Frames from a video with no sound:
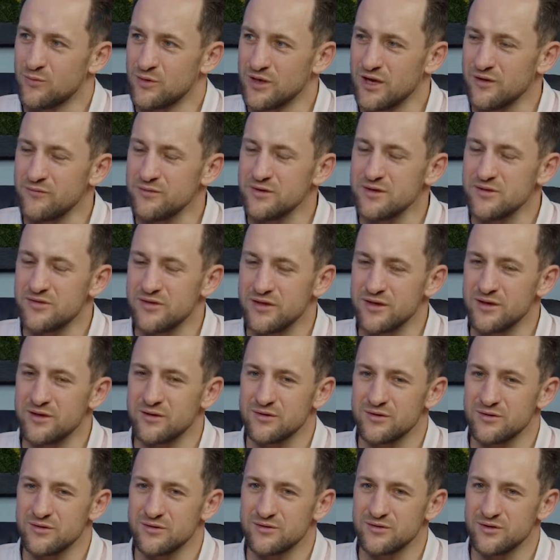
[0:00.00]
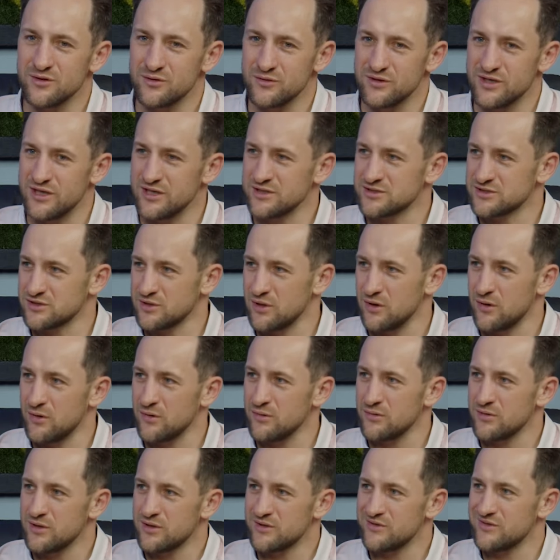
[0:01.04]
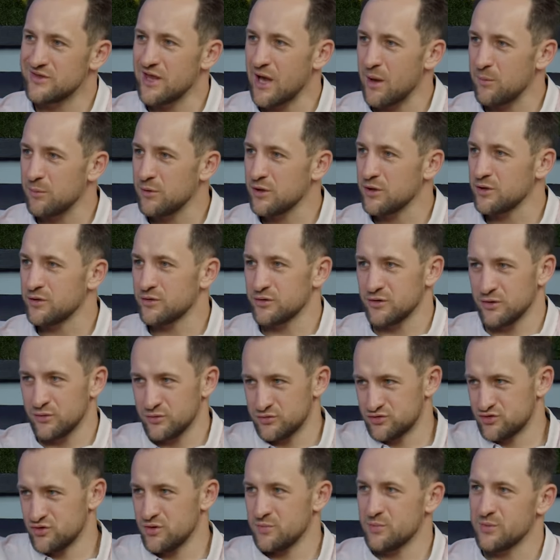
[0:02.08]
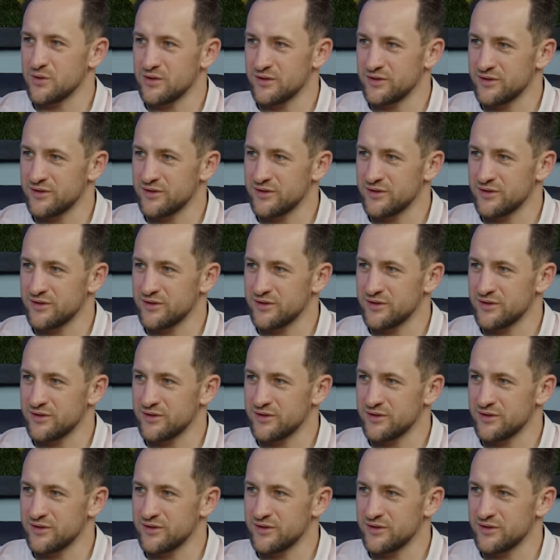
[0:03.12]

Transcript: Whatever you think you, your kids know, double or, or triple yeah.